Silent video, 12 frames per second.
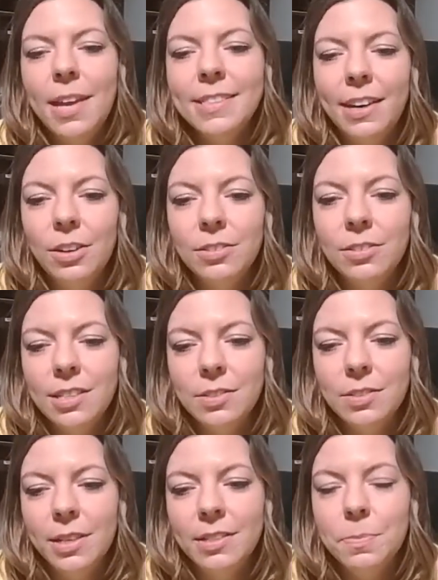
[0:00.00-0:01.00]

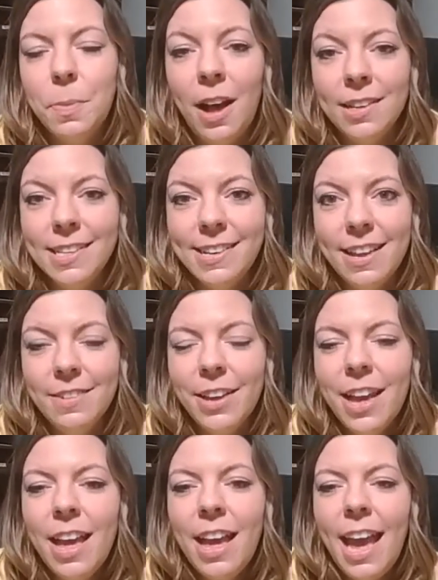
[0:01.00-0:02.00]
diagnosis was
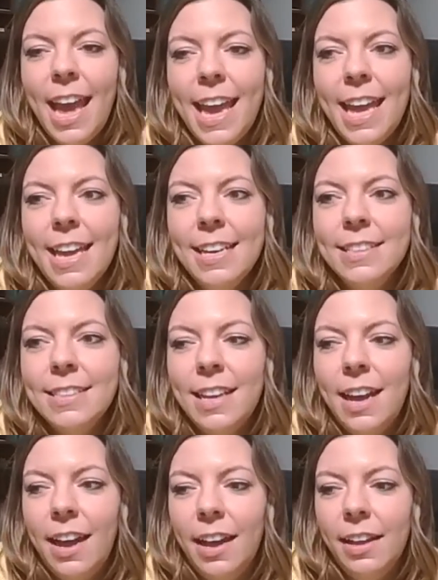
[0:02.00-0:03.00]
positive. And
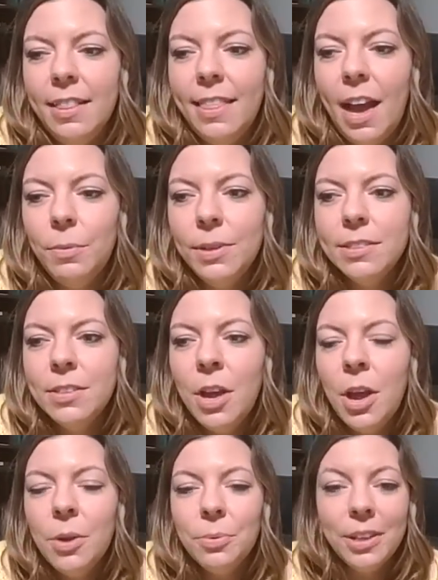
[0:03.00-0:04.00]
that was
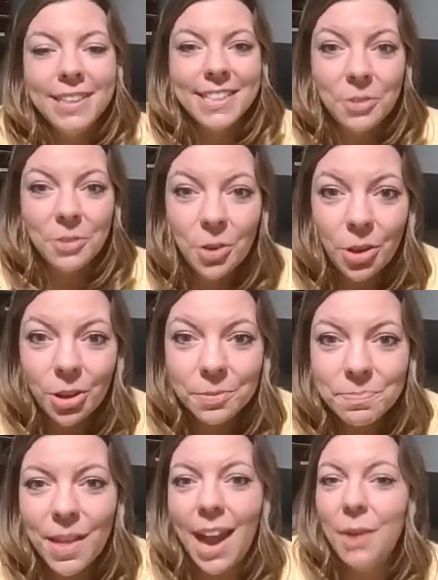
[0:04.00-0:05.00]
really difficult.
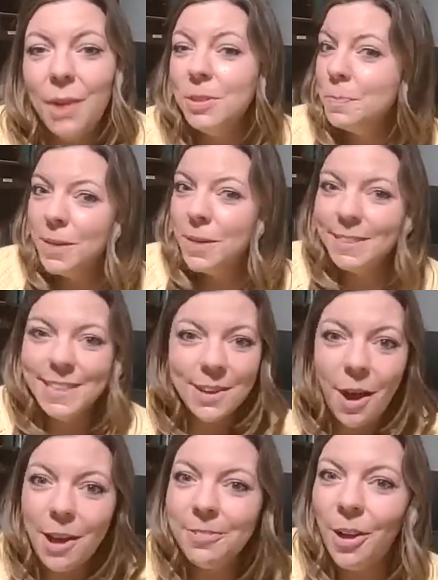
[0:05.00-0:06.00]
I was printing
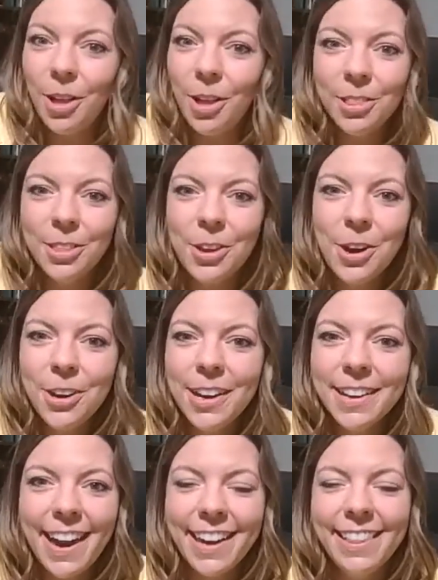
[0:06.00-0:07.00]
off all the
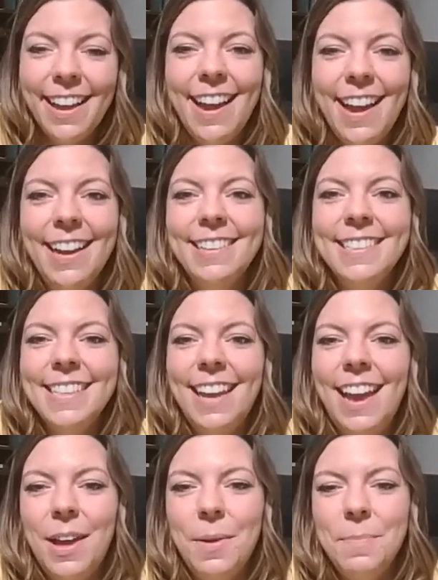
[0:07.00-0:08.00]
current guidelines
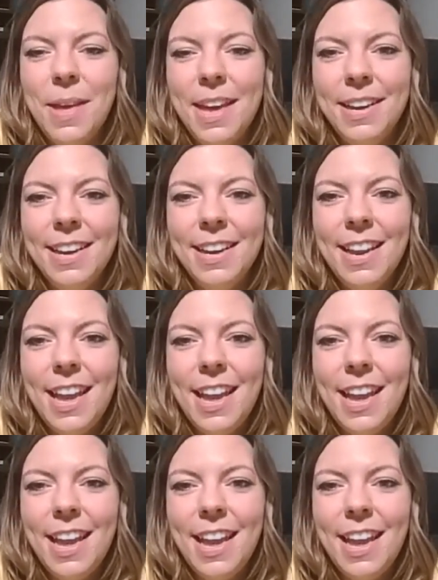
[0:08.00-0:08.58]
and